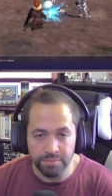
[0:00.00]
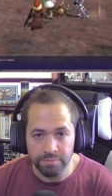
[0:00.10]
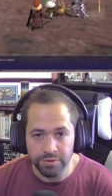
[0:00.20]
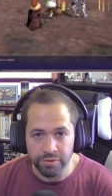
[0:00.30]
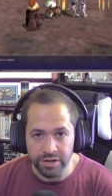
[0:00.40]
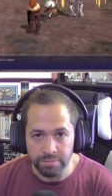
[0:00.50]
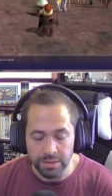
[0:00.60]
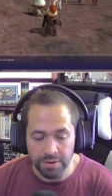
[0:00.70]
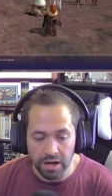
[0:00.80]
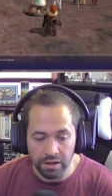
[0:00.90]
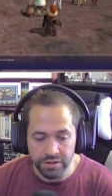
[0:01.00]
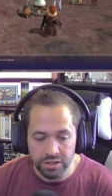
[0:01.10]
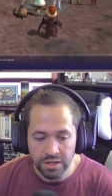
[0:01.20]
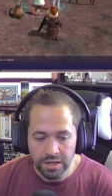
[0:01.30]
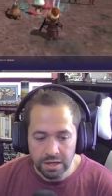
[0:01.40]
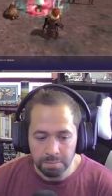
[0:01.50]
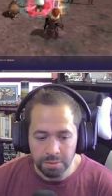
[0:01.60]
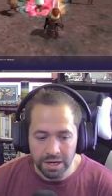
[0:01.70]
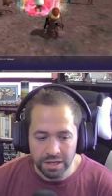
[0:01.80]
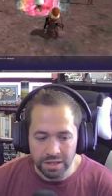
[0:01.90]
3 bee pollens,
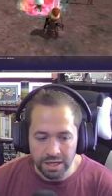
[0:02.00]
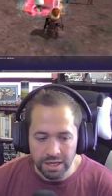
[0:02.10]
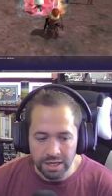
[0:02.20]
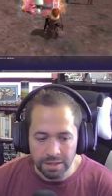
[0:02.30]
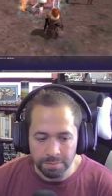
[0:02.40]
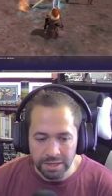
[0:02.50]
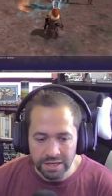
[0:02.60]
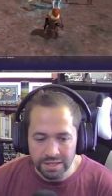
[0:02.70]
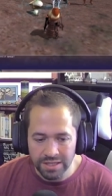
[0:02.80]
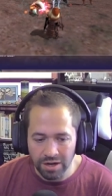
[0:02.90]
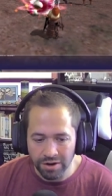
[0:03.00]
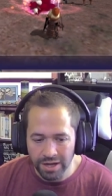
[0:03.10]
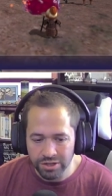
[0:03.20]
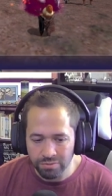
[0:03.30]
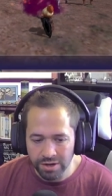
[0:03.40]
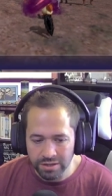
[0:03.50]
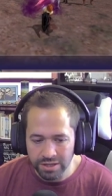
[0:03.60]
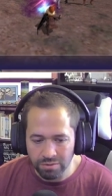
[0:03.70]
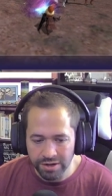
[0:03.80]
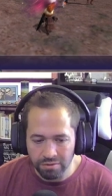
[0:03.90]
but the bees are not
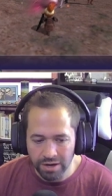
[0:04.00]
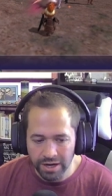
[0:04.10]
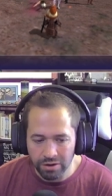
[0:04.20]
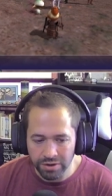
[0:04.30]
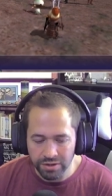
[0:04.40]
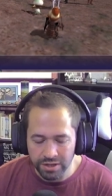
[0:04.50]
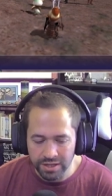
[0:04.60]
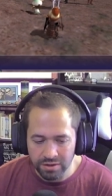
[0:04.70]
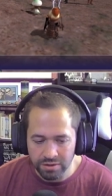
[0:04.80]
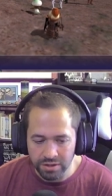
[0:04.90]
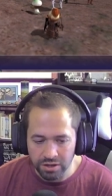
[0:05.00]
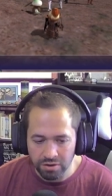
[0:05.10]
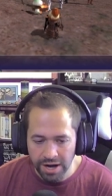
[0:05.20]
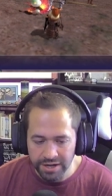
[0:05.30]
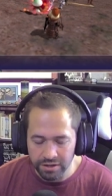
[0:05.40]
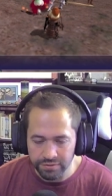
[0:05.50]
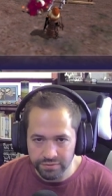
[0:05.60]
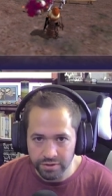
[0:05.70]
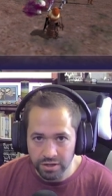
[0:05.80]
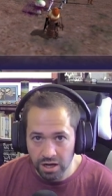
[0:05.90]
directly right around the crag
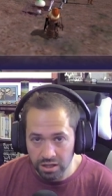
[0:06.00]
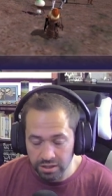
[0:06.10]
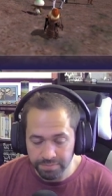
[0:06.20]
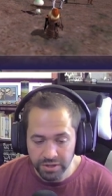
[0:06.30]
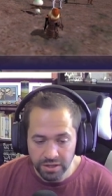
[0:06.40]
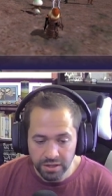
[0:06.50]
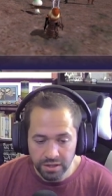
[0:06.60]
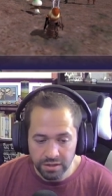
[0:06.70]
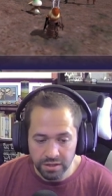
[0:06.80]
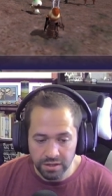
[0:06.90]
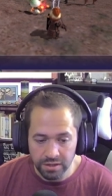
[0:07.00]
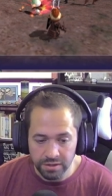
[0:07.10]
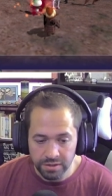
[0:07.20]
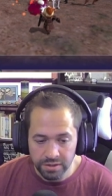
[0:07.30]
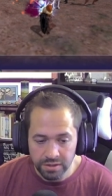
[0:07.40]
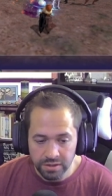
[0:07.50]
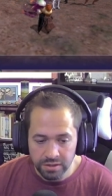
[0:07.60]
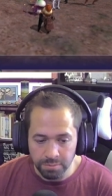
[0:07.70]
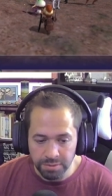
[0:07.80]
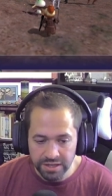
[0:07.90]
of Hala. The
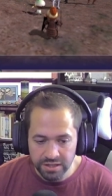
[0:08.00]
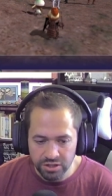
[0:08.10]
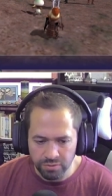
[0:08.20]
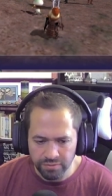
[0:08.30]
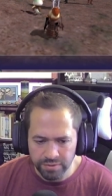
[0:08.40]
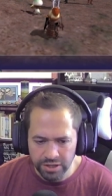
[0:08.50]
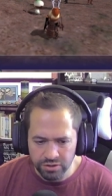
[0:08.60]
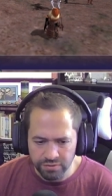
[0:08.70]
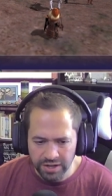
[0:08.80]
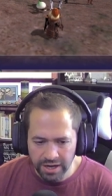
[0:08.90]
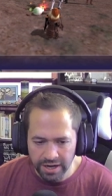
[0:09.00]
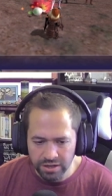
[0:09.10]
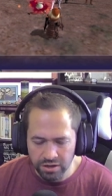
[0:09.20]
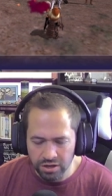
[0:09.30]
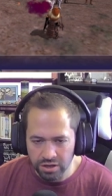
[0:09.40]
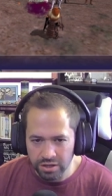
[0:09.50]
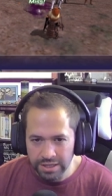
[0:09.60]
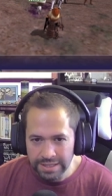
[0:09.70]
bees that you'll find are,